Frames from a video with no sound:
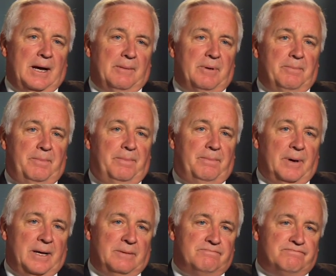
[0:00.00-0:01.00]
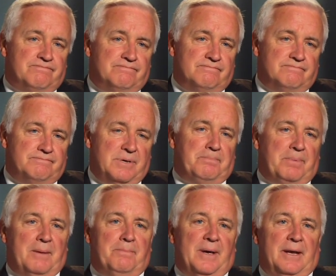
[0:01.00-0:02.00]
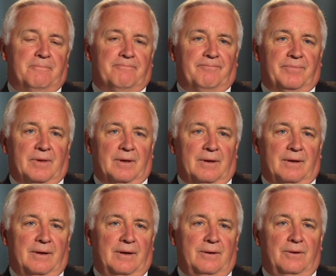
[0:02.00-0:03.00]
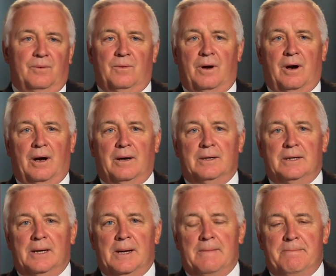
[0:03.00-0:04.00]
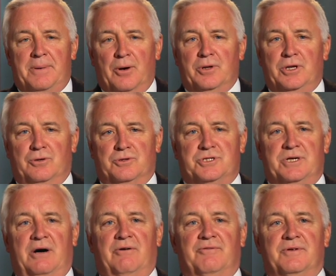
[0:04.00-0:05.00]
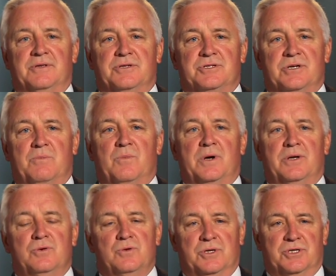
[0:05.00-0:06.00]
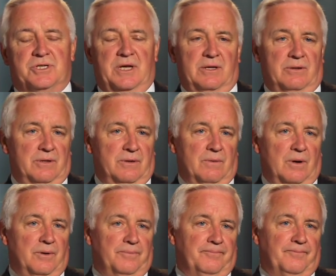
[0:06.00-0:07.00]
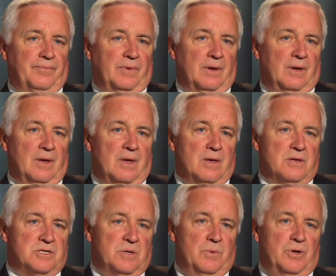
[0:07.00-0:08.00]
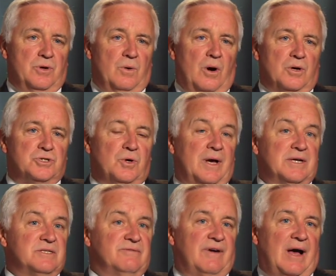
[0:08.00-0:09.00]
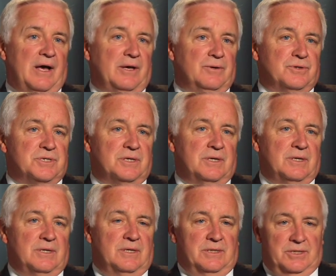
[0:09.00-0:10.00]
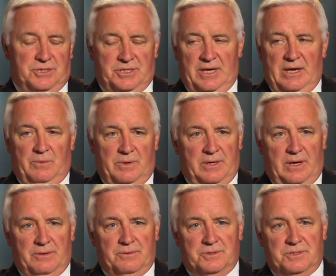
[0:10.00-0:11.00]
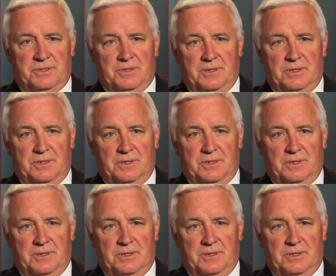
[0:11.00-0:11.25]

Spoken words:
But bit by bit, you are building yourself into someone who can stand on their own. Someone who also has the values to stand with others.